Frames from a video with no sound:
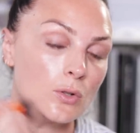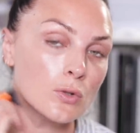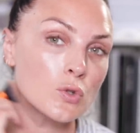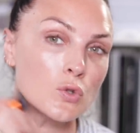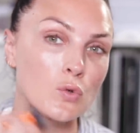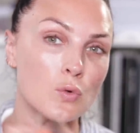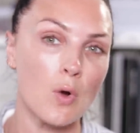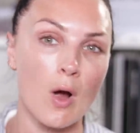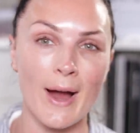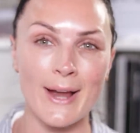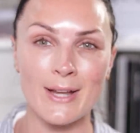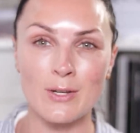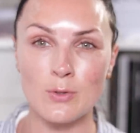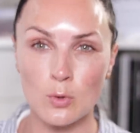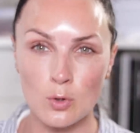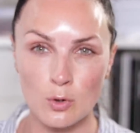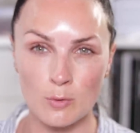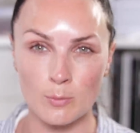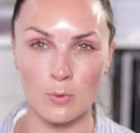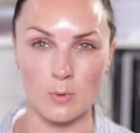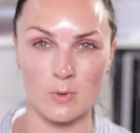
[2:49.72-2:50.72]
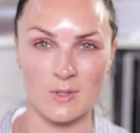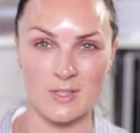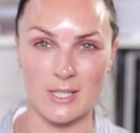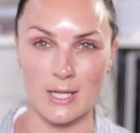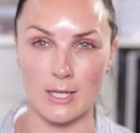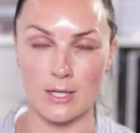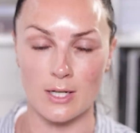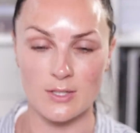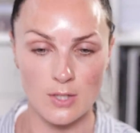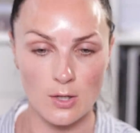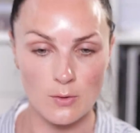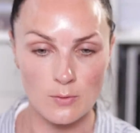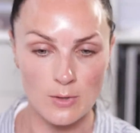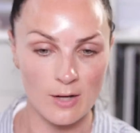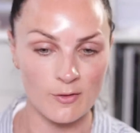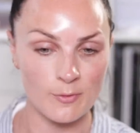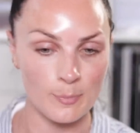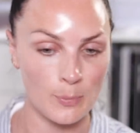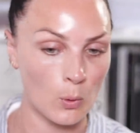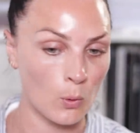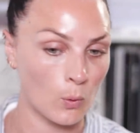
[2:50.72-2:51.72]
dry normal skin. I don't
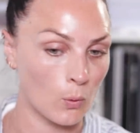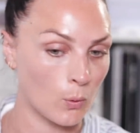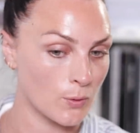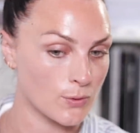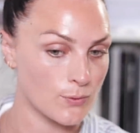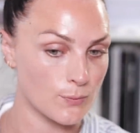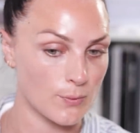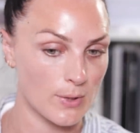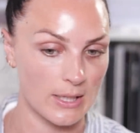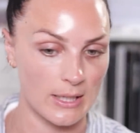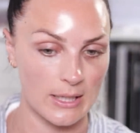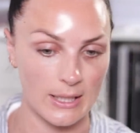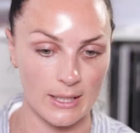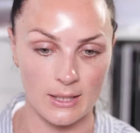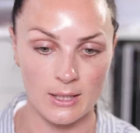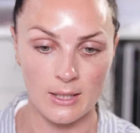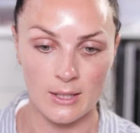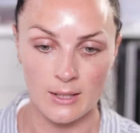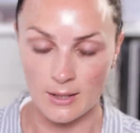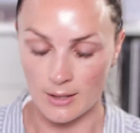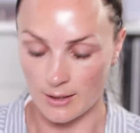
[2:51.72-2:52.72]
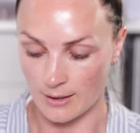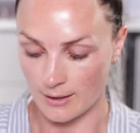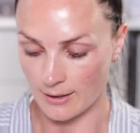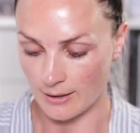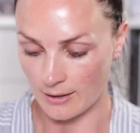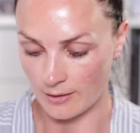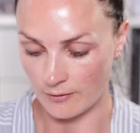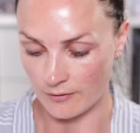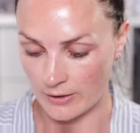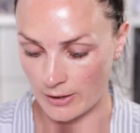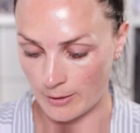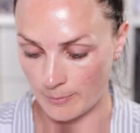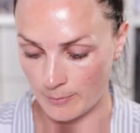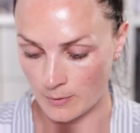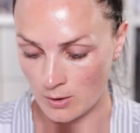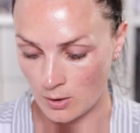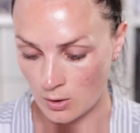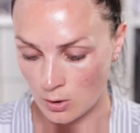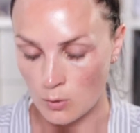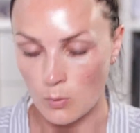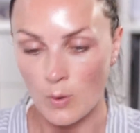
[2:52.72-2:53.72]
have pores really. I have um,
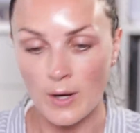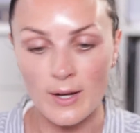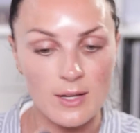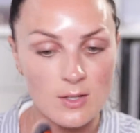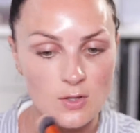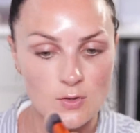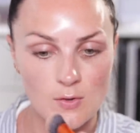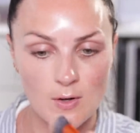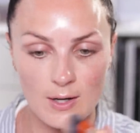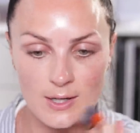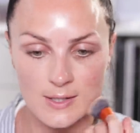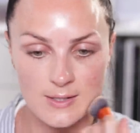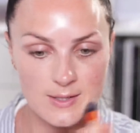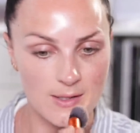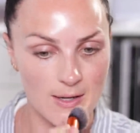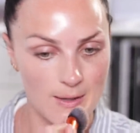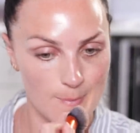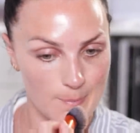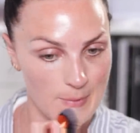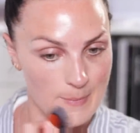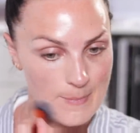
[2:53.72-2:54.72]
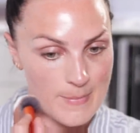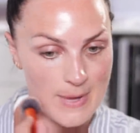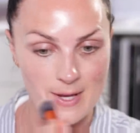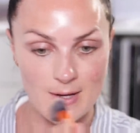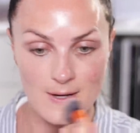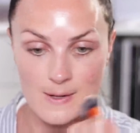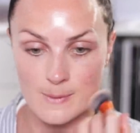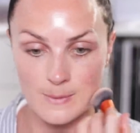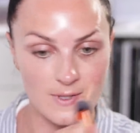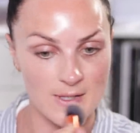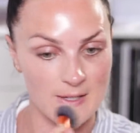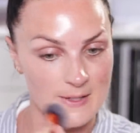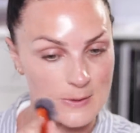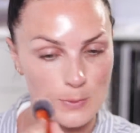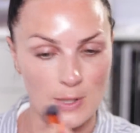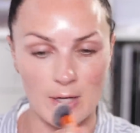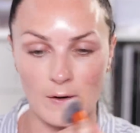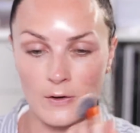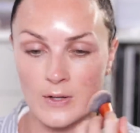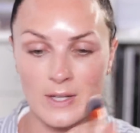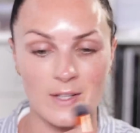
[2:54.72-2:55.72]
quite a dry skin but makeup sits
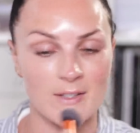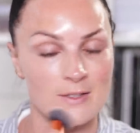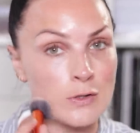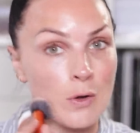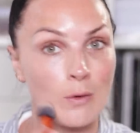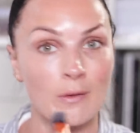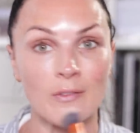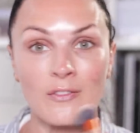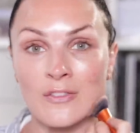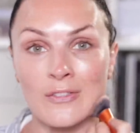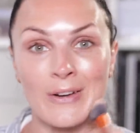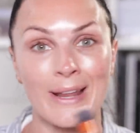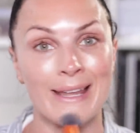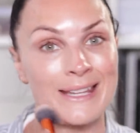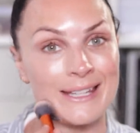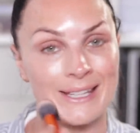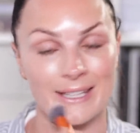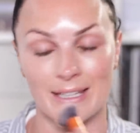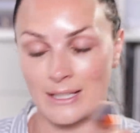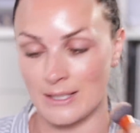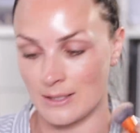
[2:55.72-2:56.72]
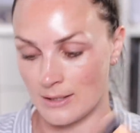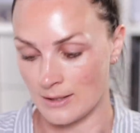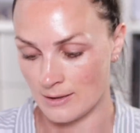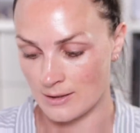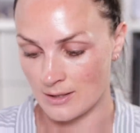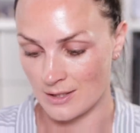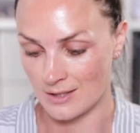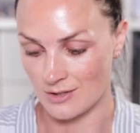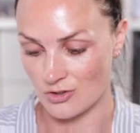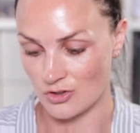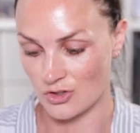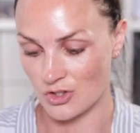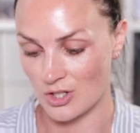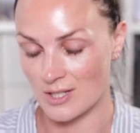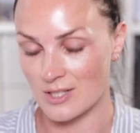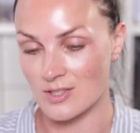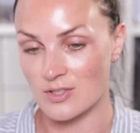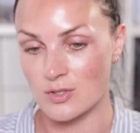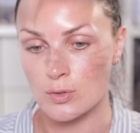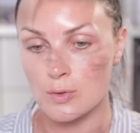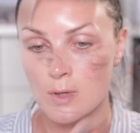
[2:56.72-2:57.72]
well on it. It's not flaky, it's
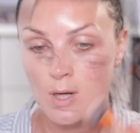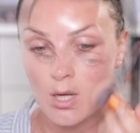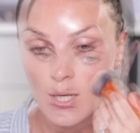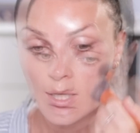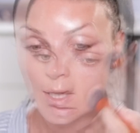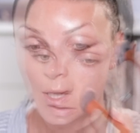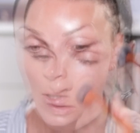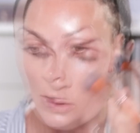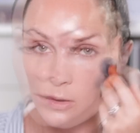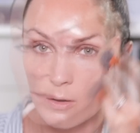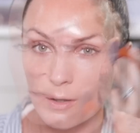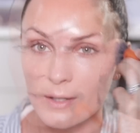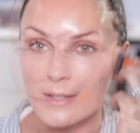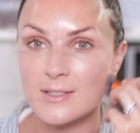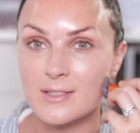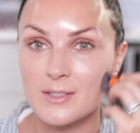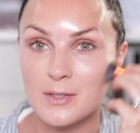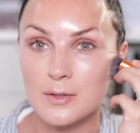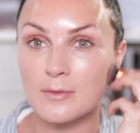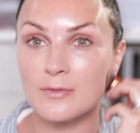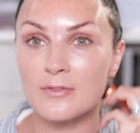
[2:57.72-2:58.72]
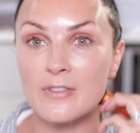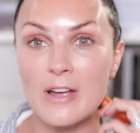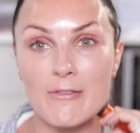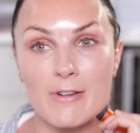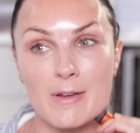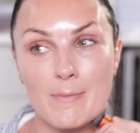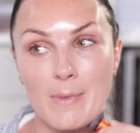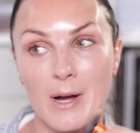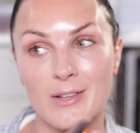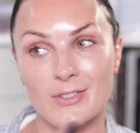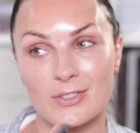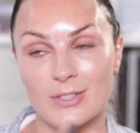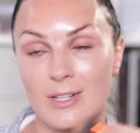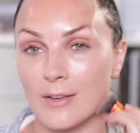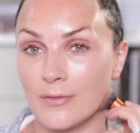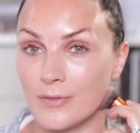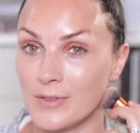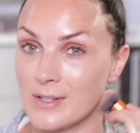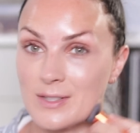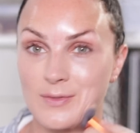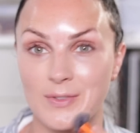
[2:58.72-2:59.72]
just dry. I still very much
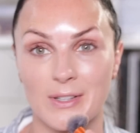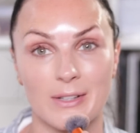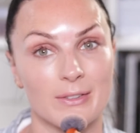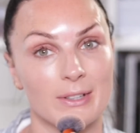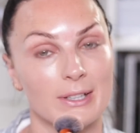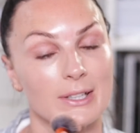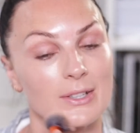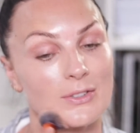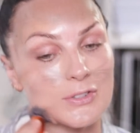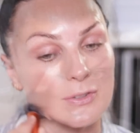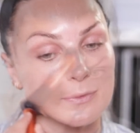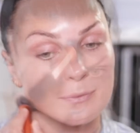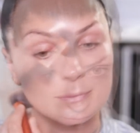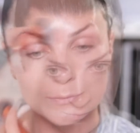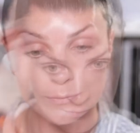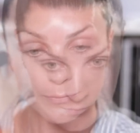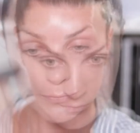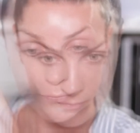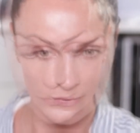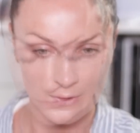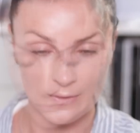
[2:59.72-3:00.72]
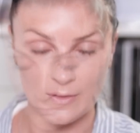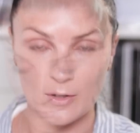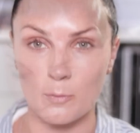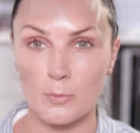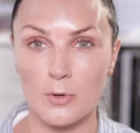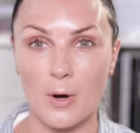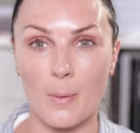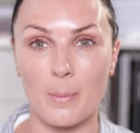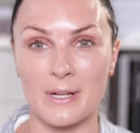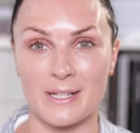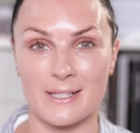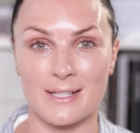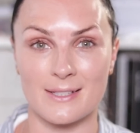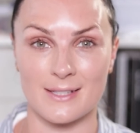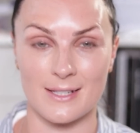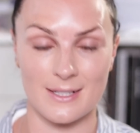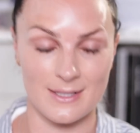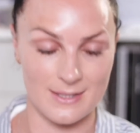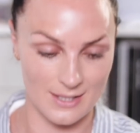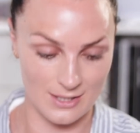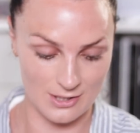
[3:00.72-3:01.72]
love this foundation. They'll probably
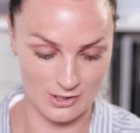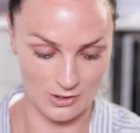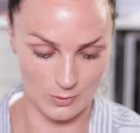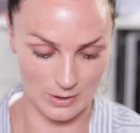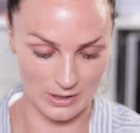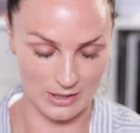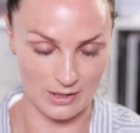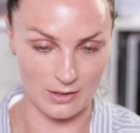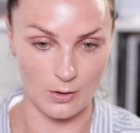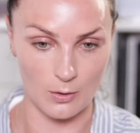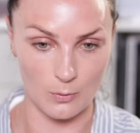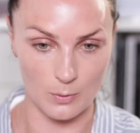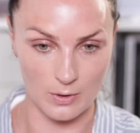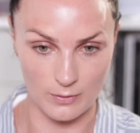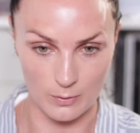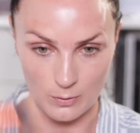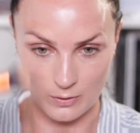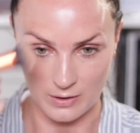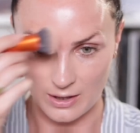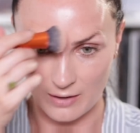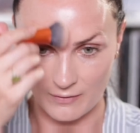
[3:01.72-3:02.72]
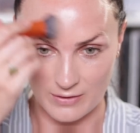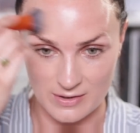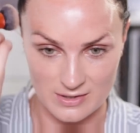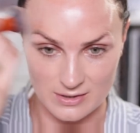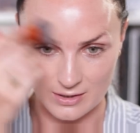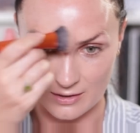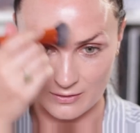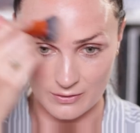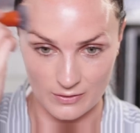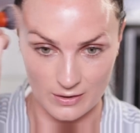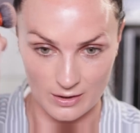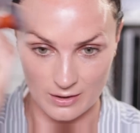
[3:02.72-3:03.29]
discontinue it along with all the other stuff